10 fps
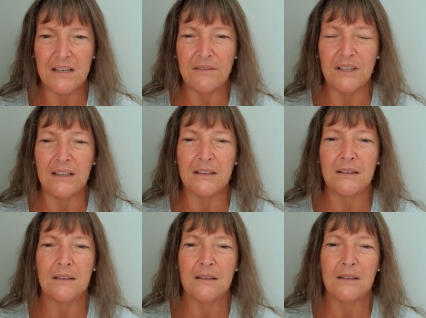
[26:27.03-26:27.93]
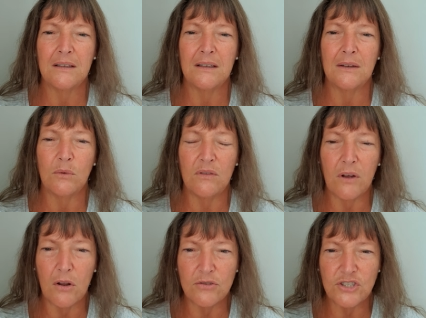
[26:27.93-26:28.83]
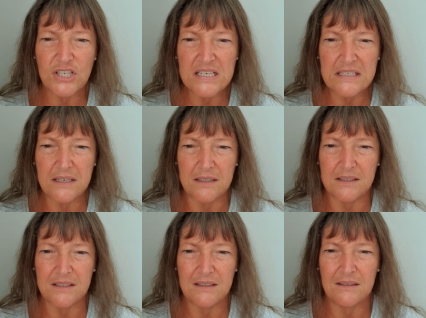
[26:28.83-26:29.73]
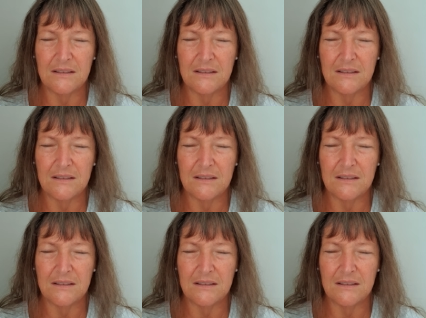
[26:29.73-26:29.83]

living. We follow Jesus.